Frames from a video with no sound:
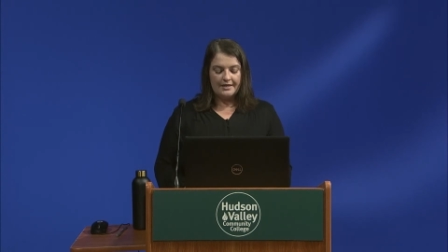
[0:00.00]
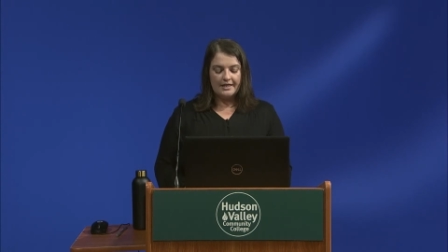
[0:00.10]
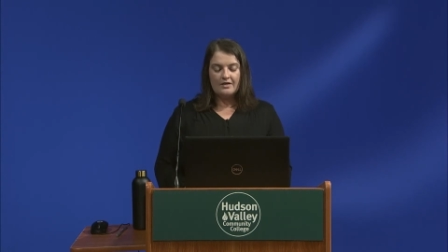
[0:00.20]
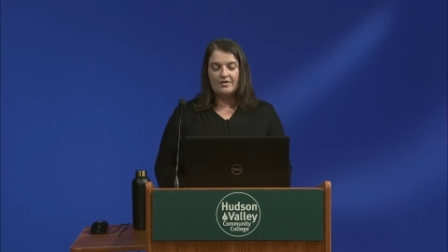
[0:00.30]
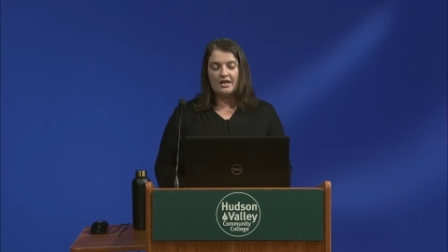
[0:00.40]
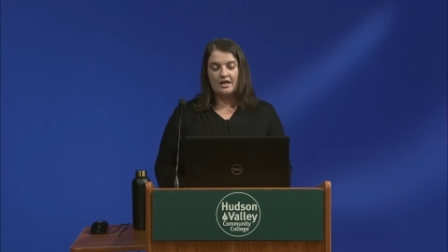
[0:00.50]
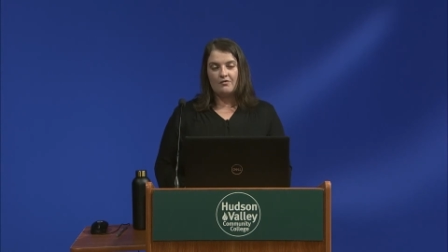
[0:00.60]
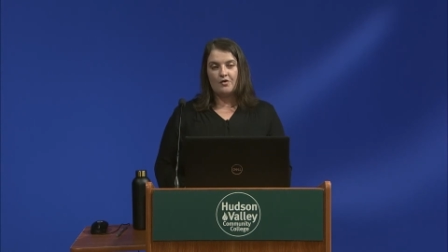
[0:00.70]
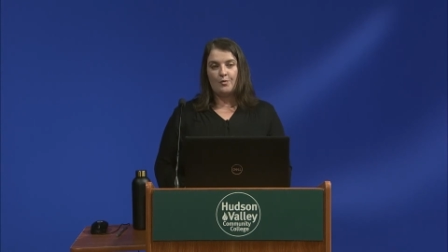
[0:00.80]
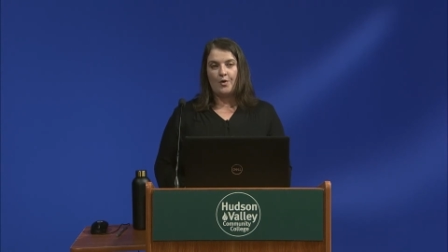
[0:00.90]
even
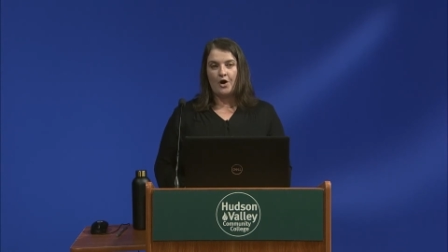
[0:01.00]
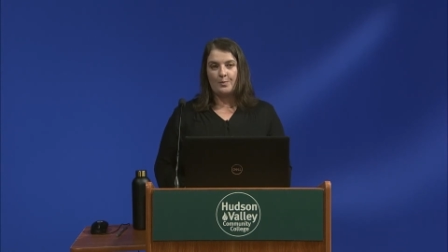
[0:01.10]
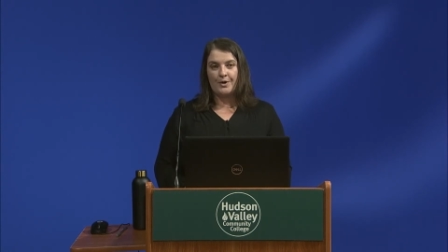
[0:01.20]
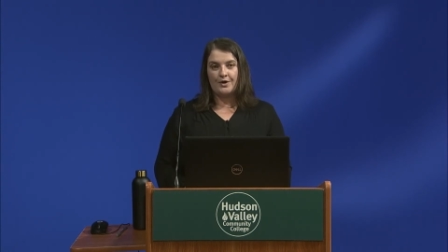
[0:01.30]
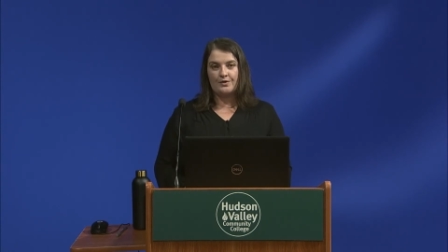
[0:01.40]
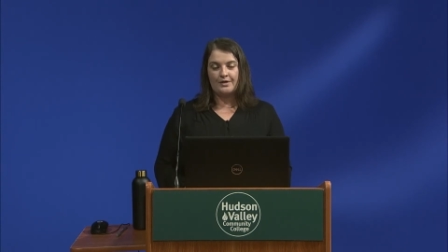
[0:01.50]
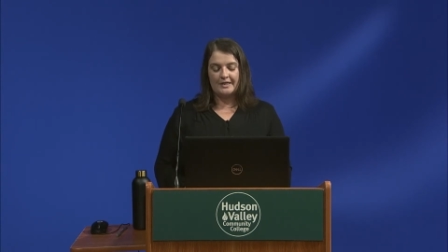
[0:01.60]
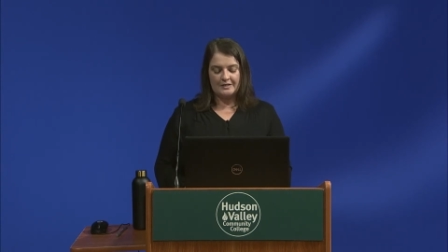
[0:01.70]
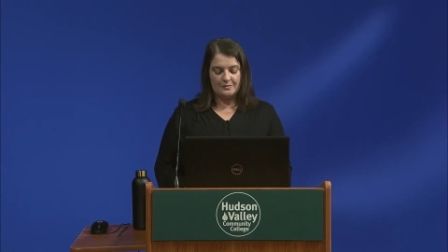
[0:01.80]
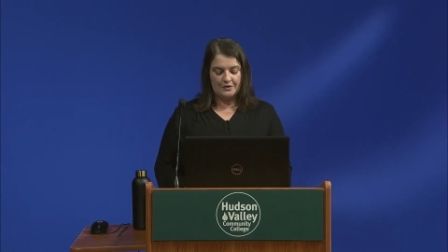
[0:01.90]
if a park model
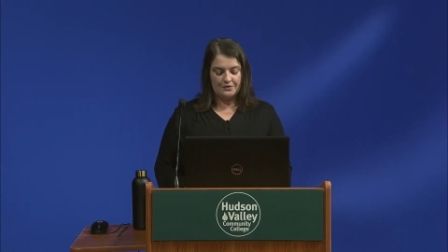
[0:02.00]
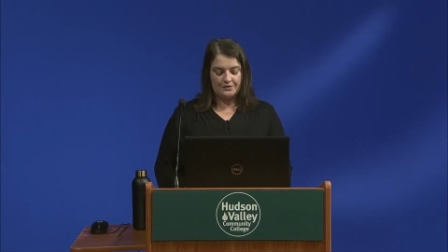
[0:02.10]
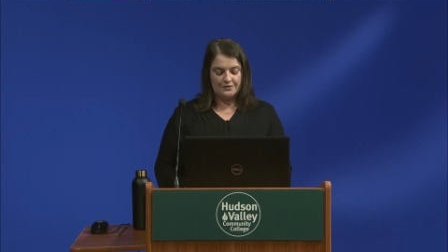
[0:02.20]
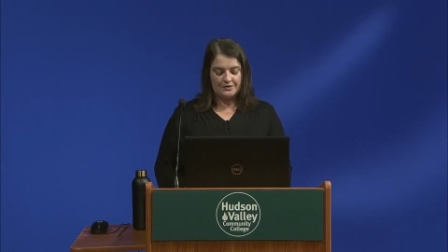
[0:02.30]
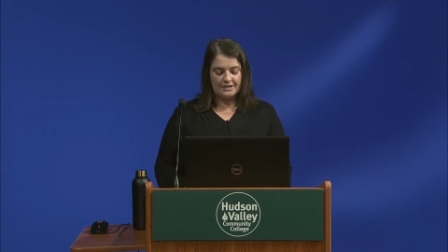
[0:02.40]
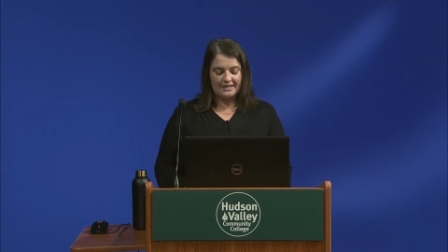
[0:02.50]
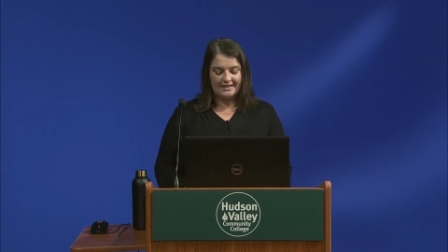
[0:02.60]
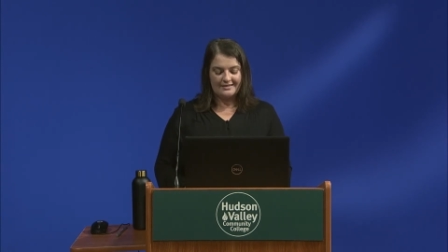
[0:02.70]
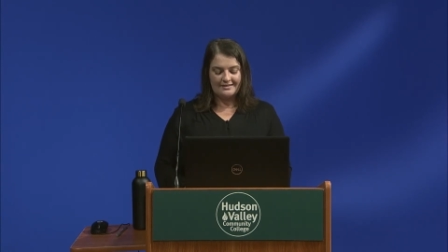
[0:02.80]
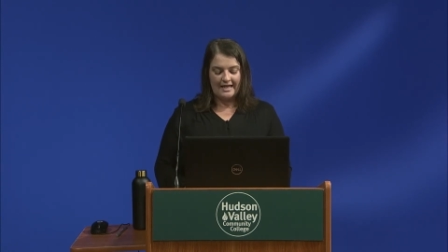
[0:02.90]
is built to the
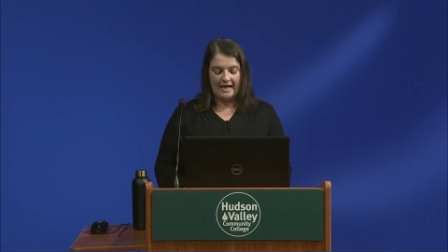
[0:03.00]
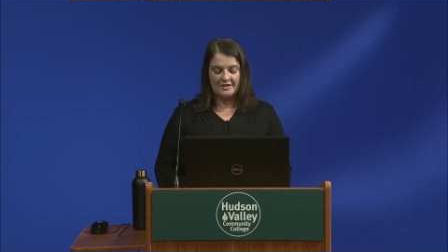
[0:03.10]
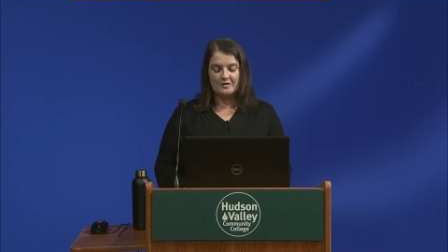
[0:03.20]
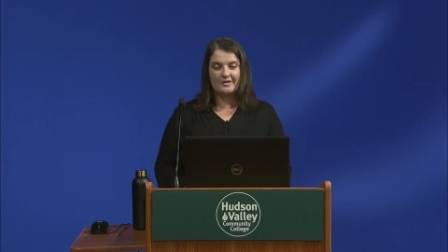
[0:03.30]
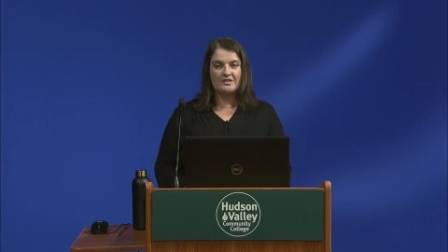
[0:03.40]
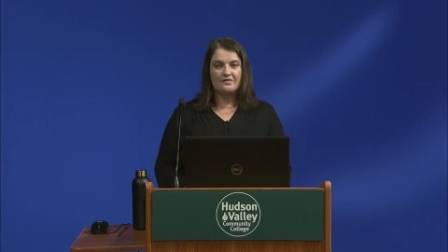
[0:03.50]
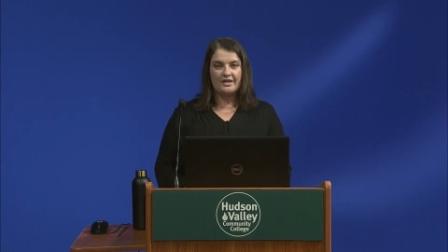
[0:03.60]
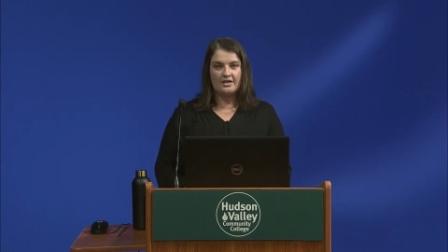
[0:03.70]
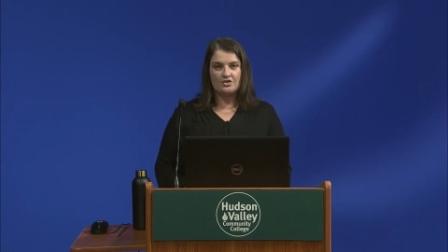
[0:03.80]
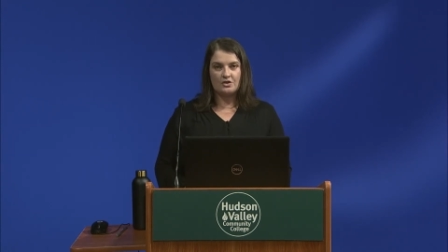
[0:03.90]
exact
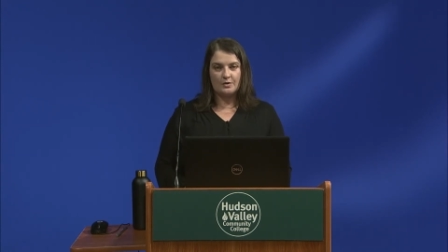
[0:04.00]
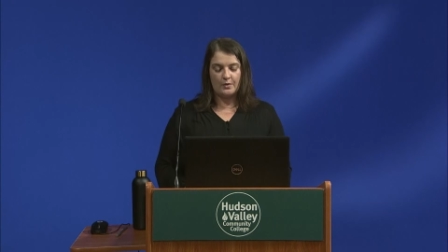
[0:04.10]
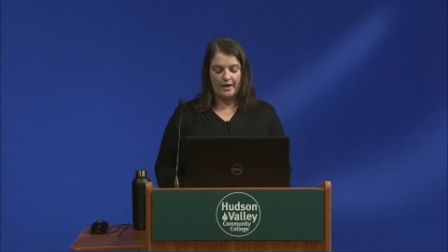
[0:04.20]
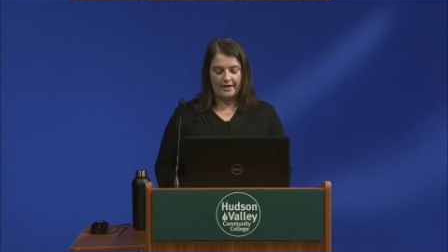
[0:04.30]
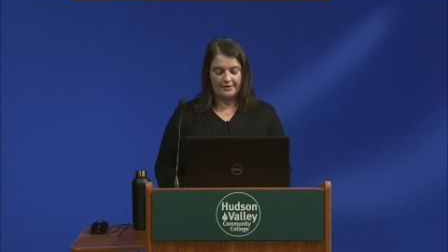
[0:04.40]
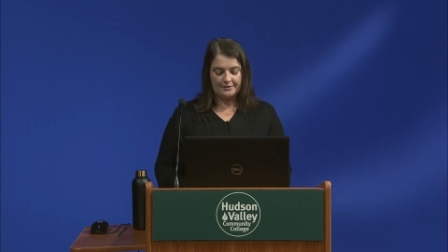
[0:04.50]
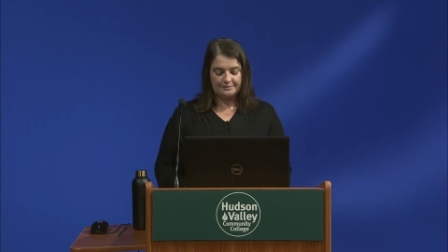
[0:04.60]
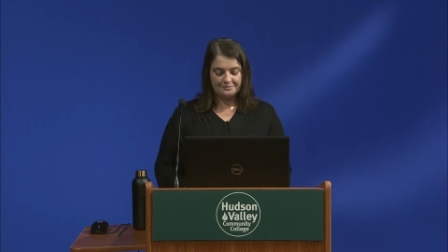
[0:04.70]
specifications required,